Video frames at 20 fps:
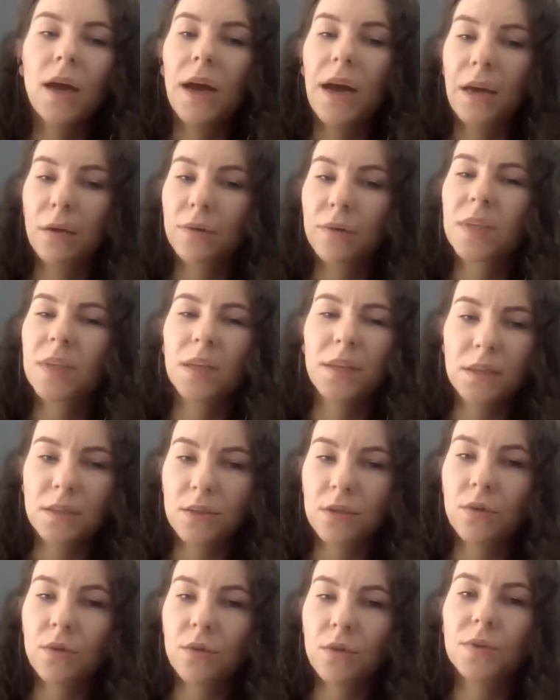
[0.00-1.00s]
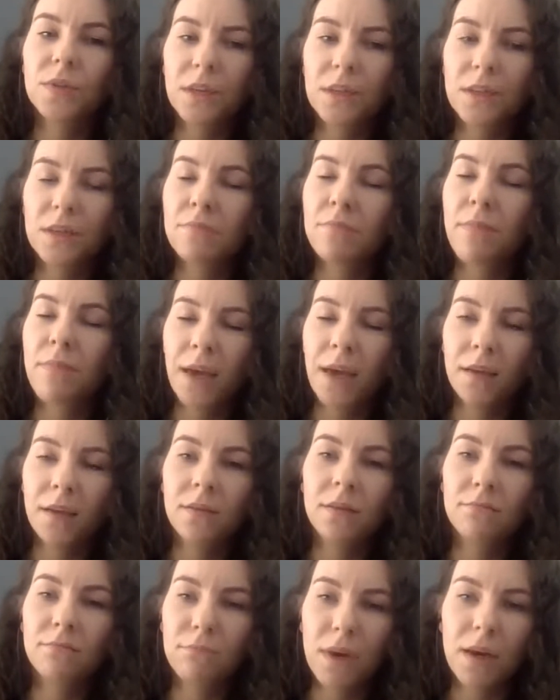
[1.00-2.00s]
would say that those are the main
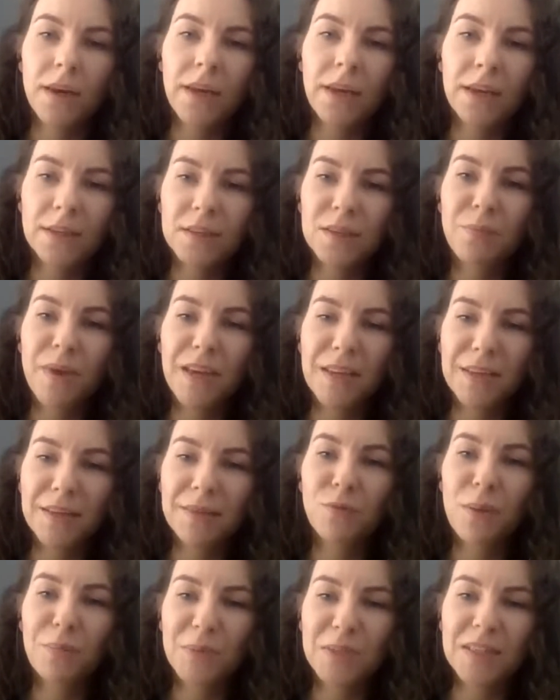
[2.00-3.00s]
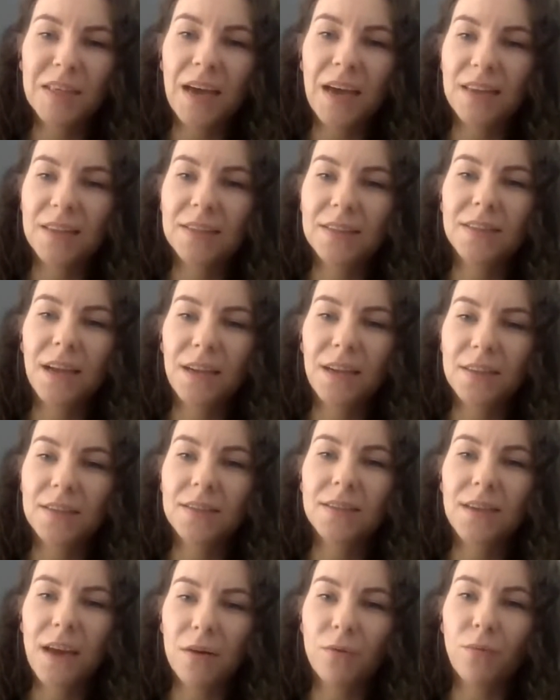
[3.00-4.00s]
links, main websites that
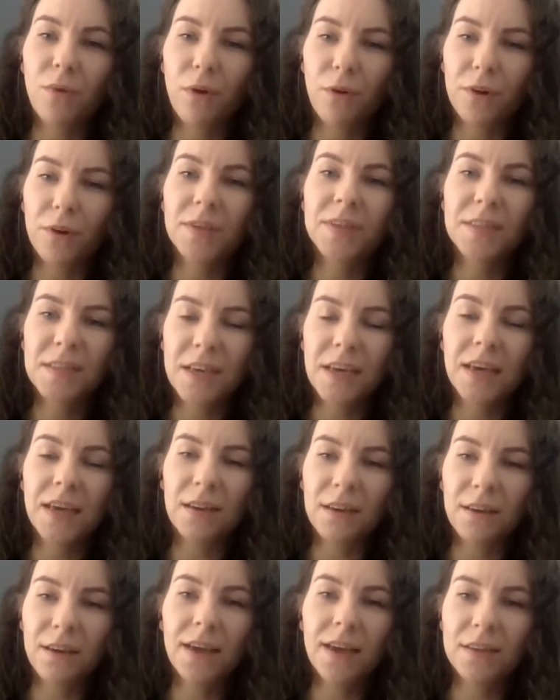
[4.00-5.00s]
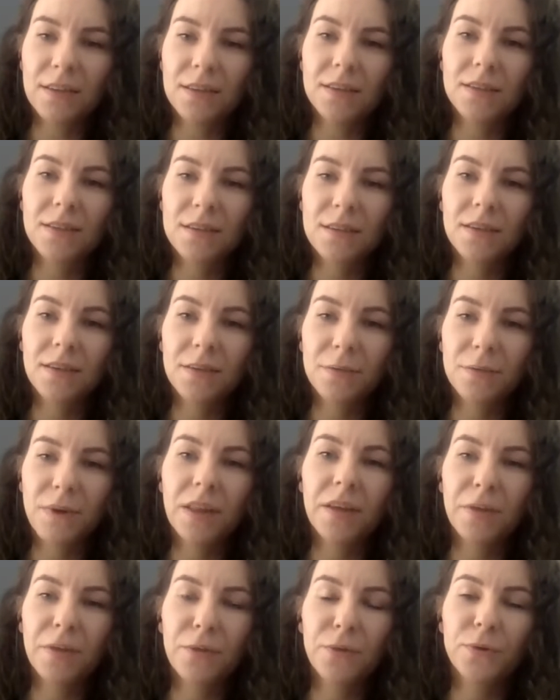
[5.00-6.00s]
are worth seeing and
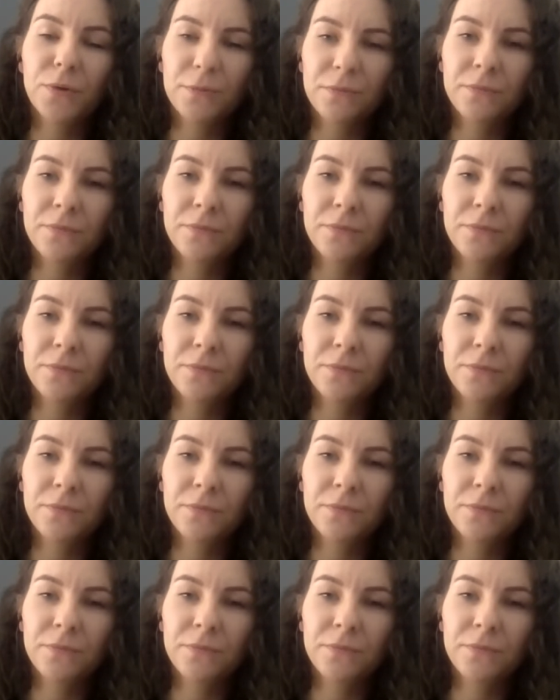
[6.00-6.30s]
reading through.